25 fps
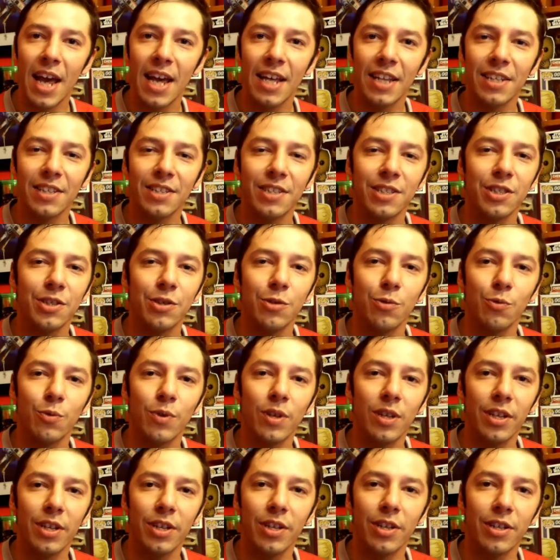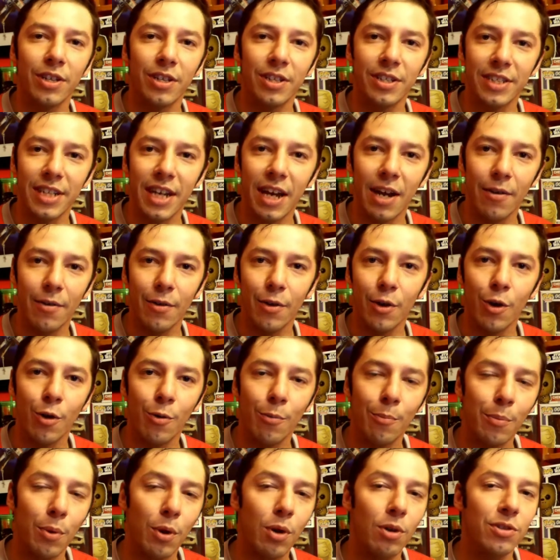and this is a really good down
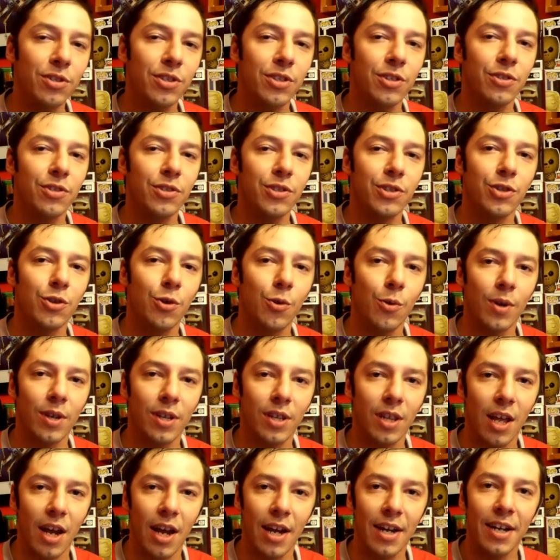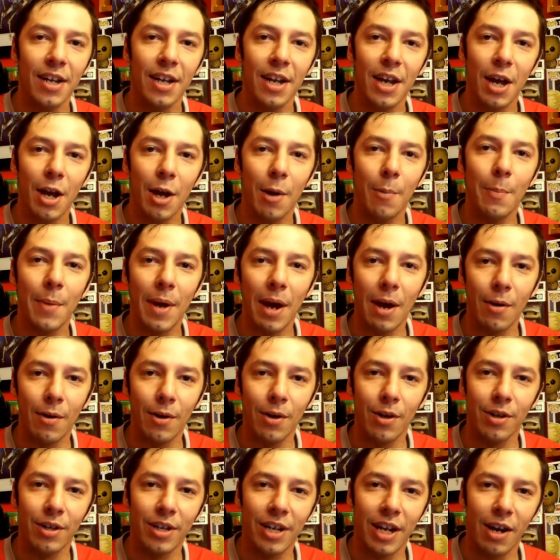home personal storyline about
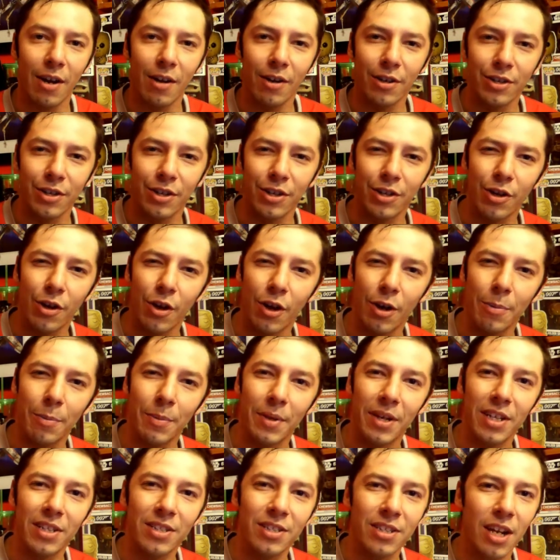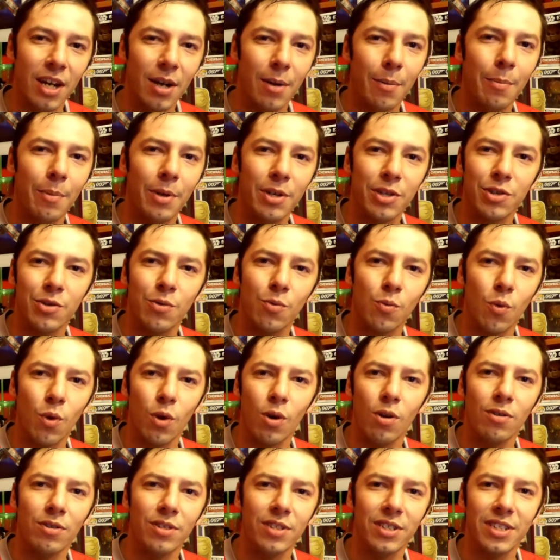her character. You know what I mean? It's not a bunch of
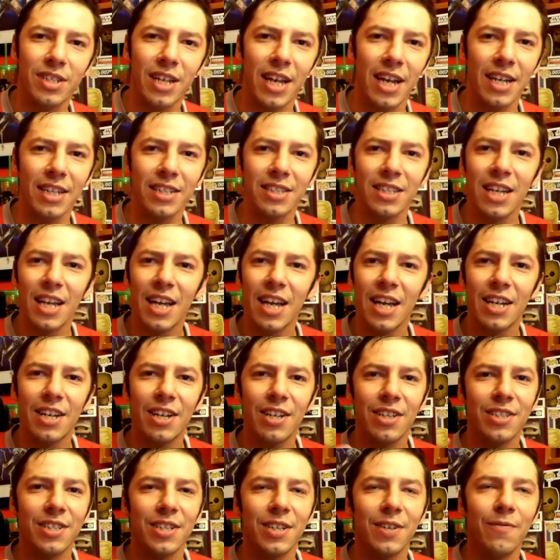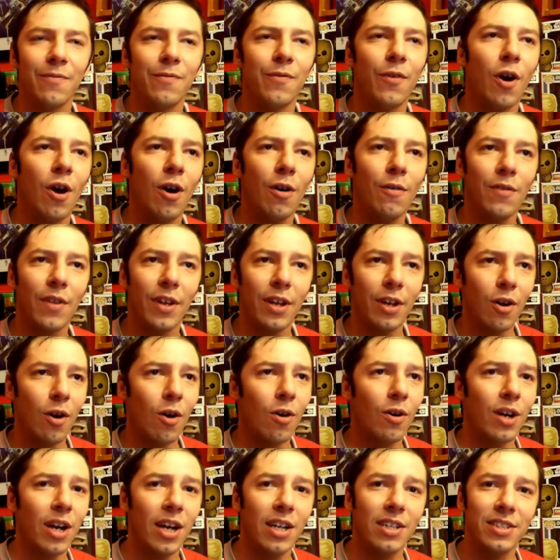world stakes. It doesn't involve like
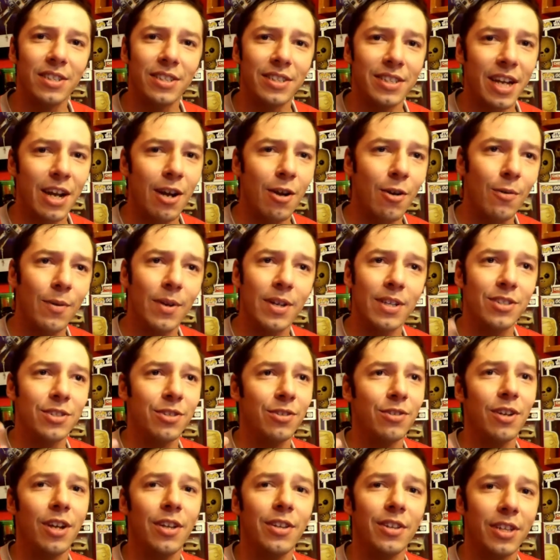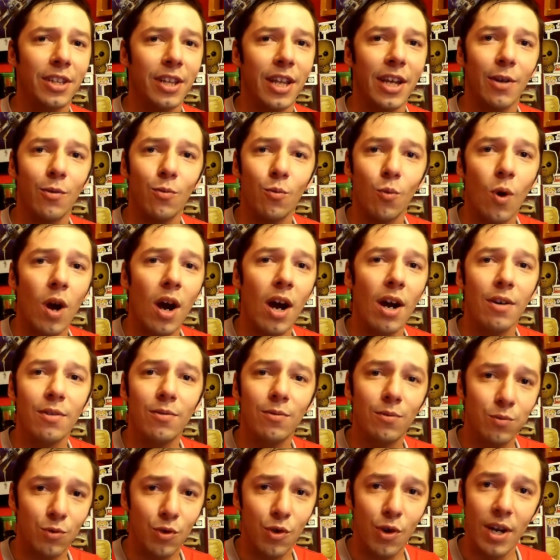all kinds of terrorists or nothing like
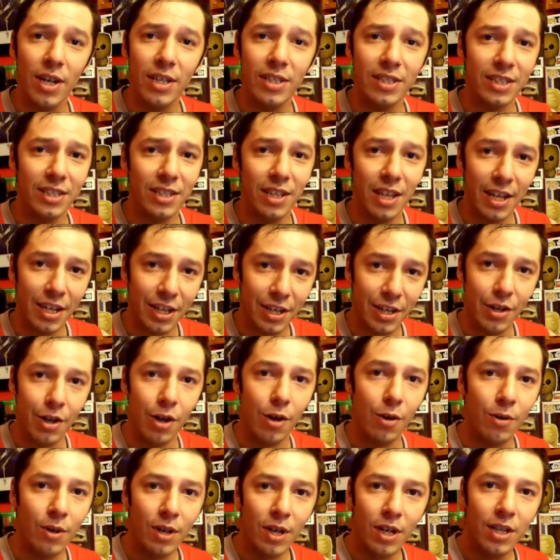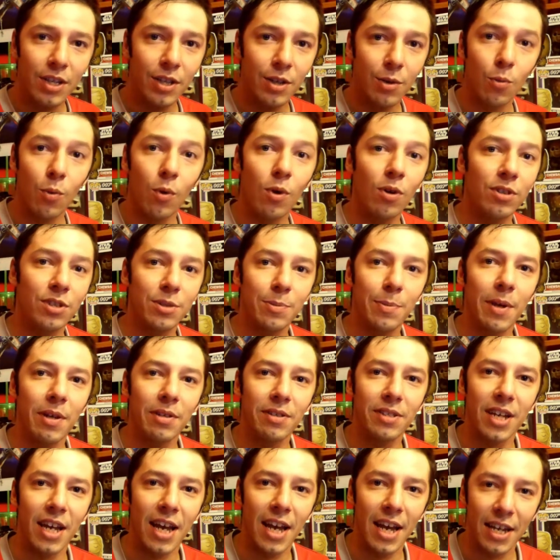wild crazy. Like you know the world's
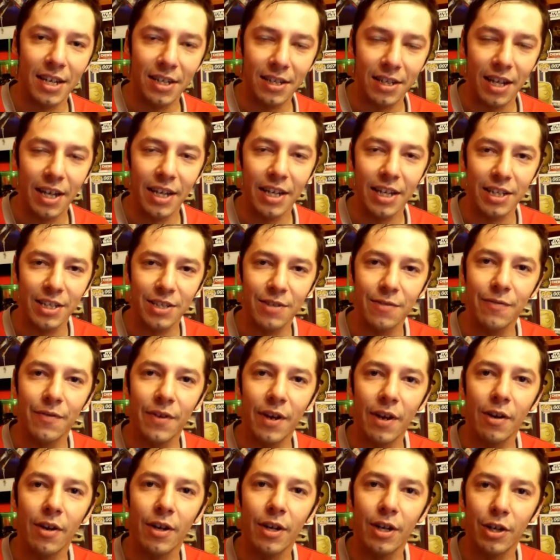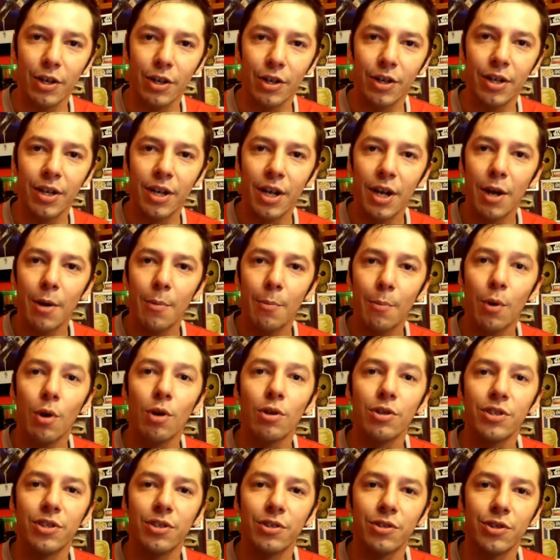about to end. Like it's a very good
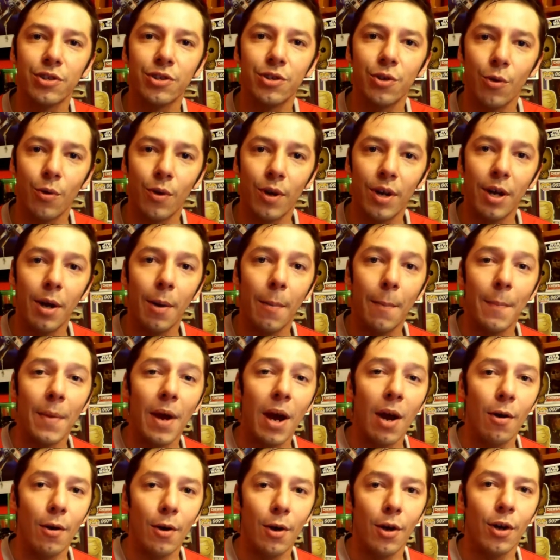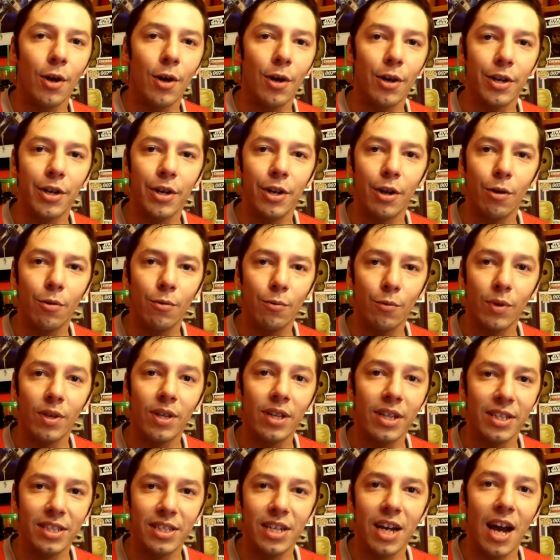personal story about her, you know,
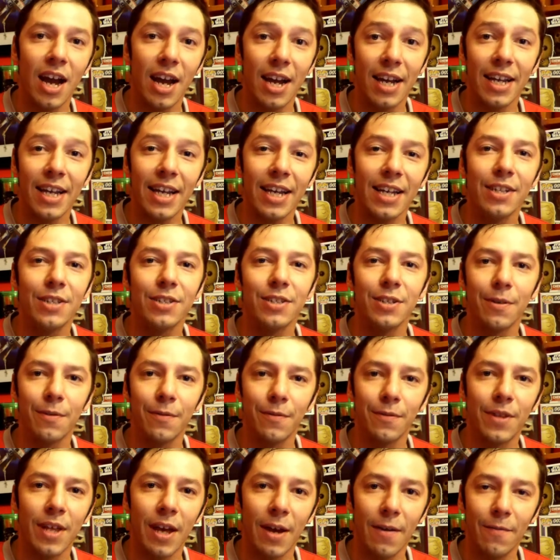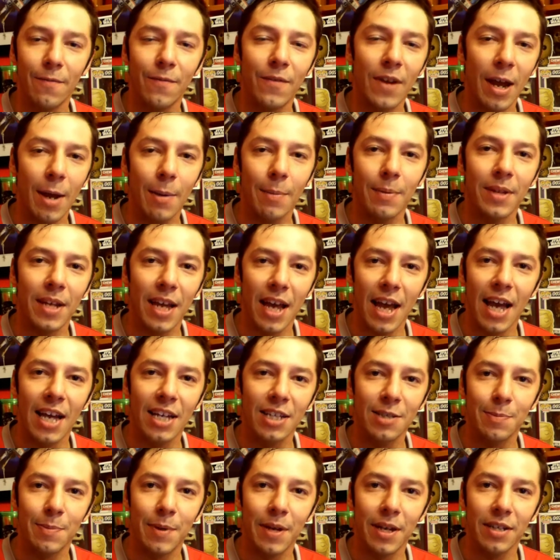really tying into that family
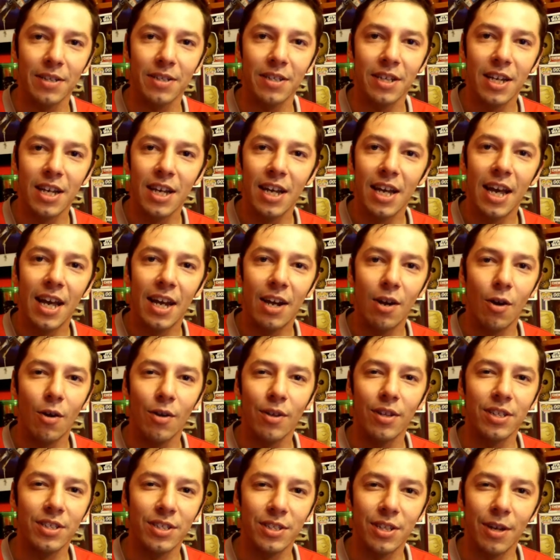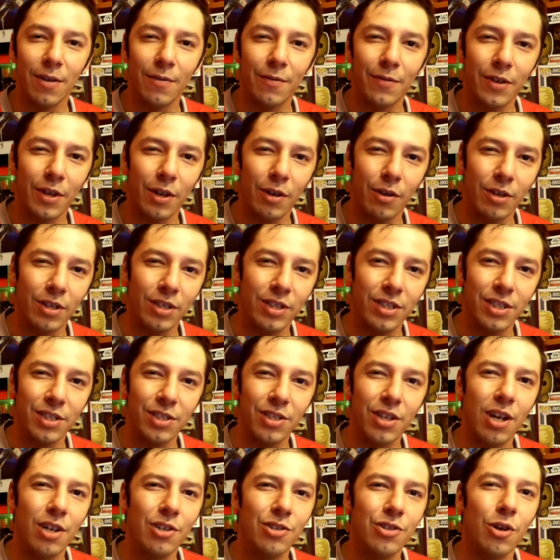aspect and all the stuff, you know, because
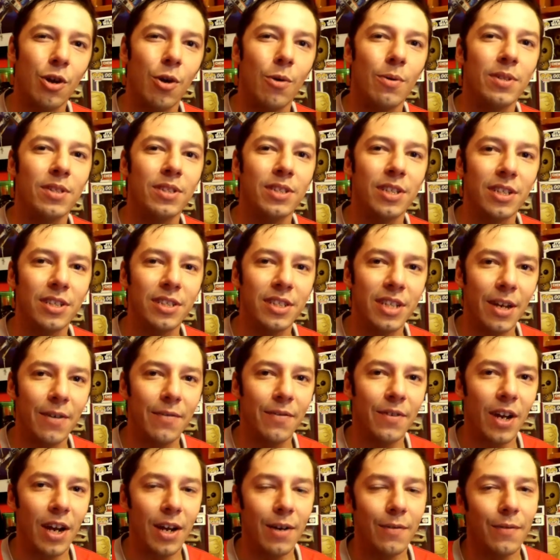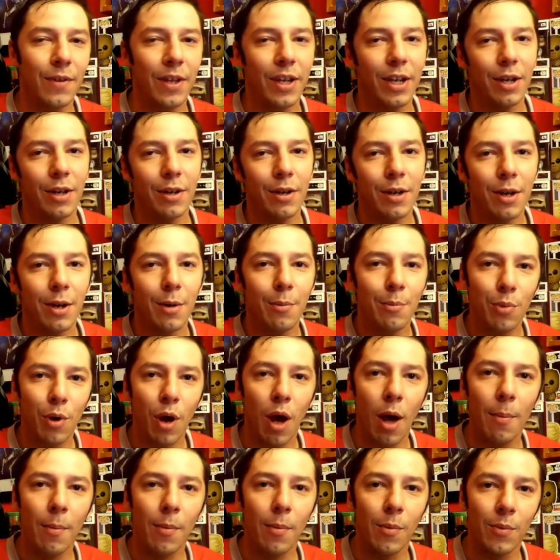Natasha always does have kind of like a
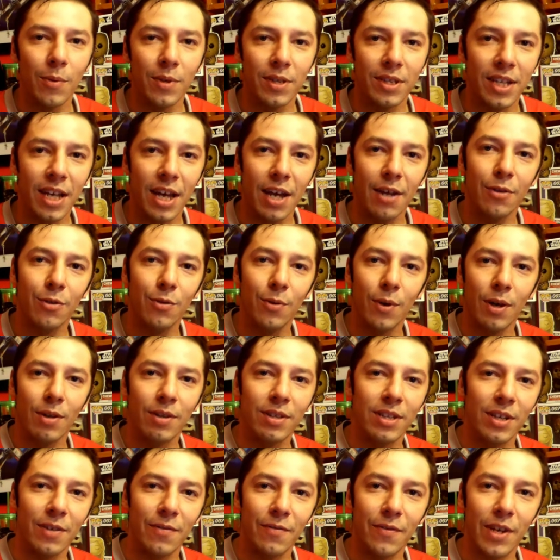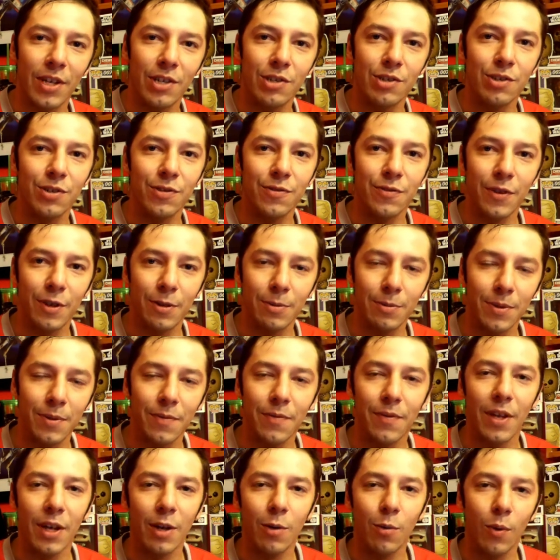problem with that throughout the Avengers films
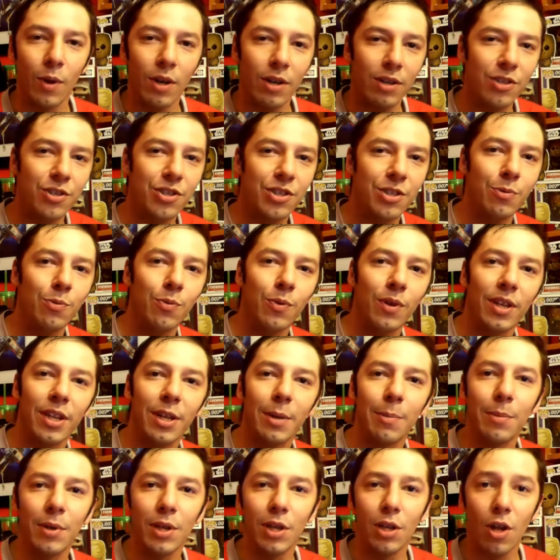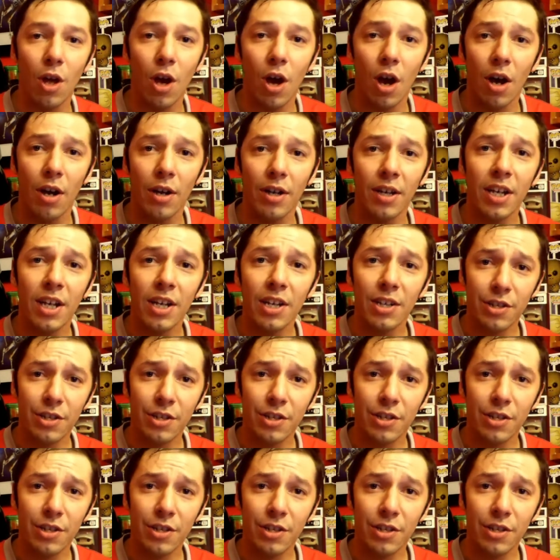of like, where does she really belong?